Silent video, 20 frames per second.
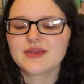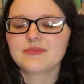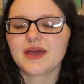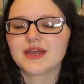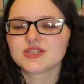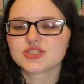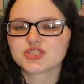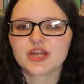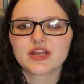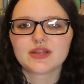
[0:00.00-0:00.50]
by
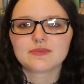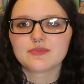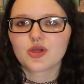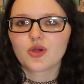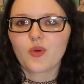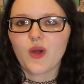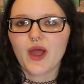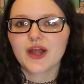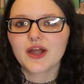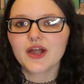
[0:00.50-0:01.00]
Seanan
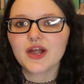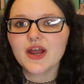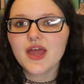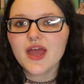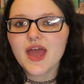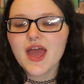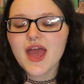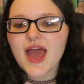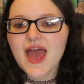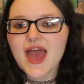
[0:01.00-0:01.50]
McGuire.
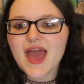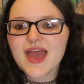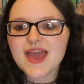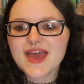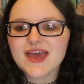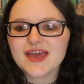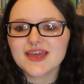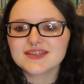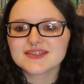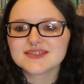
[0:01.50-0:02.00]

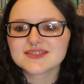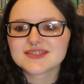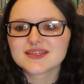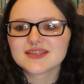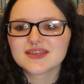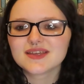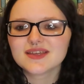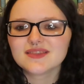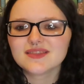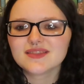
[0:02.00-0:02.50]
And
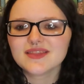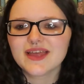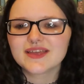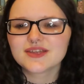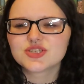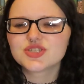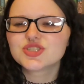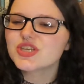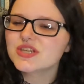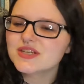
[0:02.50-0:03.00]

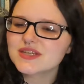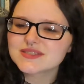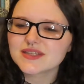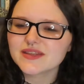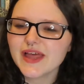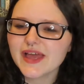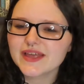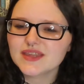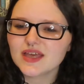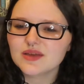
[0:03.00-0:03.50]
like, she doesn't
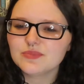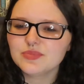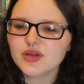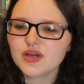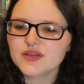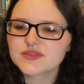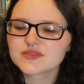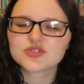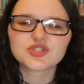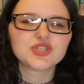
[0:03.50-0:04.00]
like that
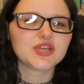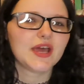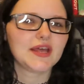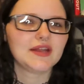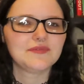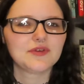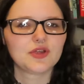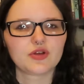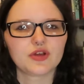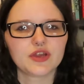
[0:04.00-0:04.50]
book, so she kind
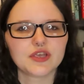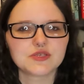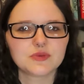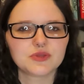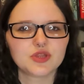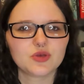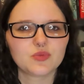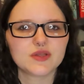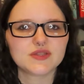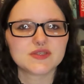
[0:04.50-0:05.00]
of agrees
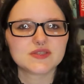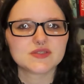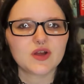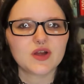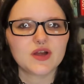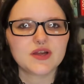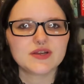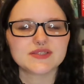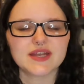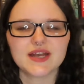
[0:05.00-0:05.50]
with the 1
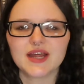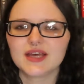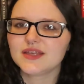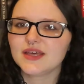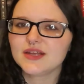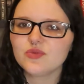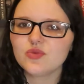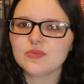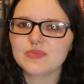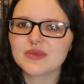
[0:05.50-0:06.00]
stars, and I
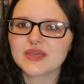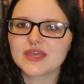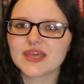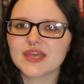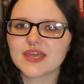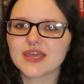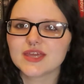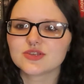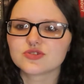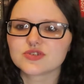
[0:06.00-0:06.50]
thought it would be
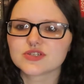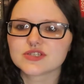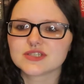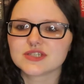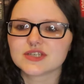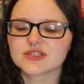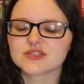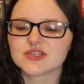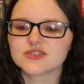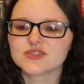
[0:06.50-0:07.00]

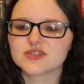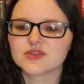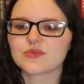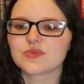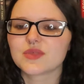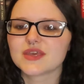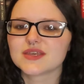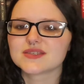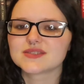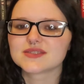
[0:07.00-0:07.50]
interesting to do
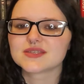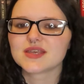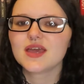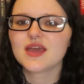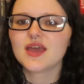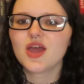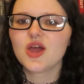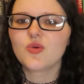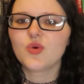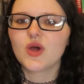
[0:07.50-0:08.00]
this
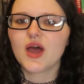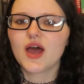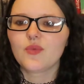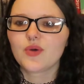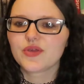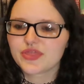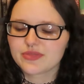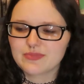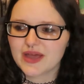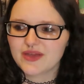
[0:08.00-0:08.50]

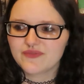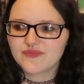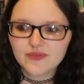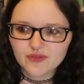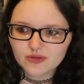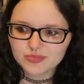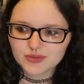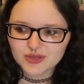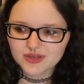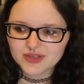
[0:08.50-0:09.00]
with my
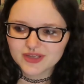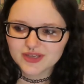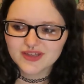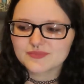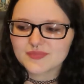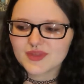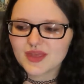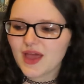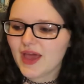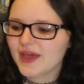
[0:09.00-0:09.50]
favorite book.
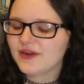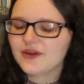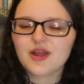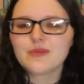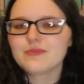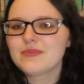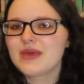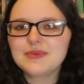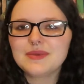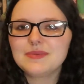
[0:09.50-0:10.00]
I don't
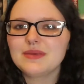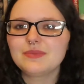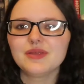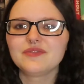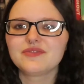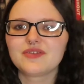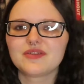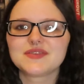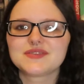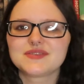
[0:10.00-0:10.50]
know, maybe people
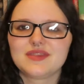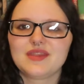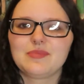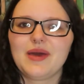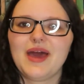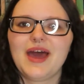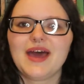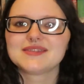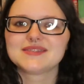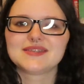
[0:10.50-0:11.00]
have done this in the
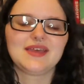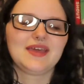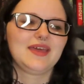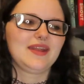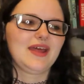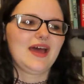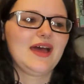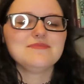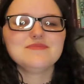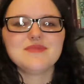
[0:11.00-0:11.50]
past and I'm